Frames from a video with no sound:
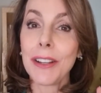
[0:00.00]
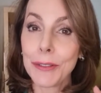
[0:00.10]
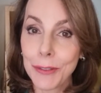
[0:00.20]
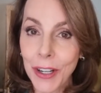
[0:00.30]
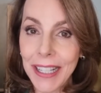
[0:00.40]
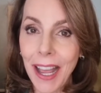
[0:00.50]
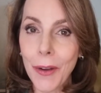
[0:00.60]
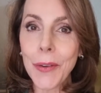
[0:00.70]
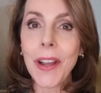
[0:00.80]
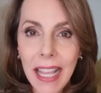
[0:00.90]
For
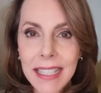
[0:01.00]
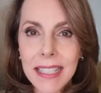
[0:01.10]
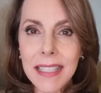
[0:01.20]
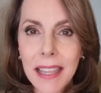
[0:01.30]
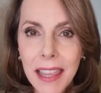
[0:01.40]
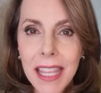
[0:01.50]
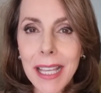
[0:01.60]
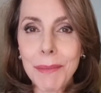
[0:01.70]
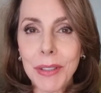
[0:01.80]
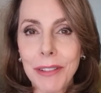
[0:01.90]
now, let's
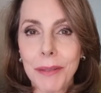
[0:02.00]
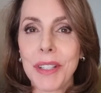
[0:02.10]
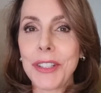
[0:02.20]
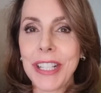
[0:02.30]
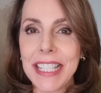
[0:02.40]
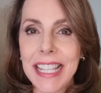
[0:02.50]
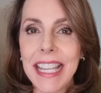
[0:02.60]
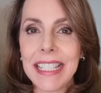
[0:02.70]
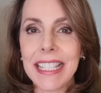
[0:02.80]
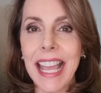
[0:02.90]
think about the vibrational
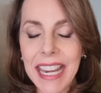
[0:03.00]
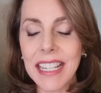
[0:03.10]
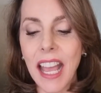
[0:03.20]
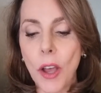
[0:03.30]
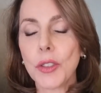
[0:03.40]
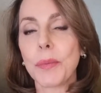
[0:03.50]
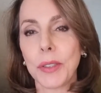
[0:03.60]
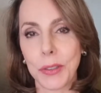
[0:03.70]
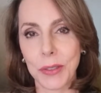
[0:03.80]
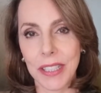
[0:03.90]
state and how to
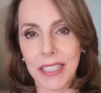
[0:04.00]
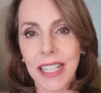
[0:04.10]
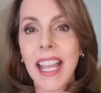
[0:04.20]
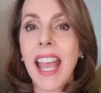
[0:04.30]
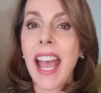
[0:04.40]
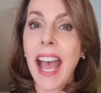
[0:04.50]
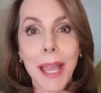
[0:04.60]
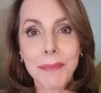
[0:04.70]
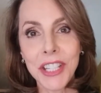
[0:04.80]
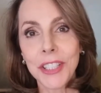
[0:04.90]
produce it.
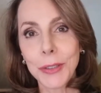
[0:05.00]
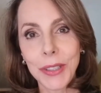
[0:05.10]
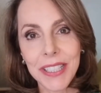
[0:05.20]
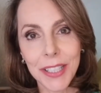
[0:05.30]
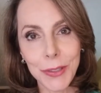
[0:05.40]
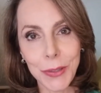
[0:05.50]
I mentioned to this